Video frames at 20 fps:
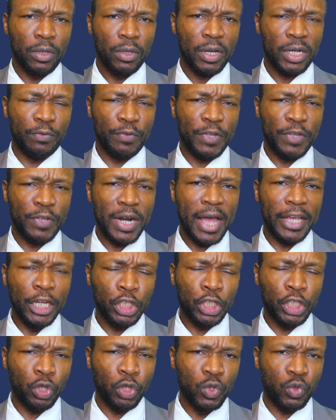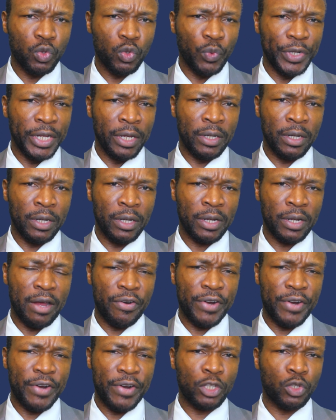and if there are issues within
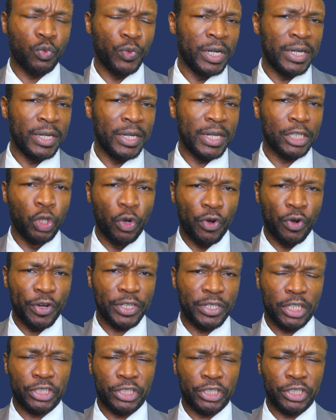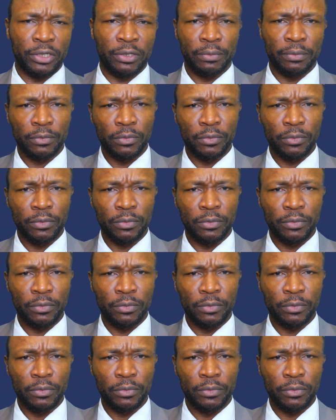areas within their jurisdiction,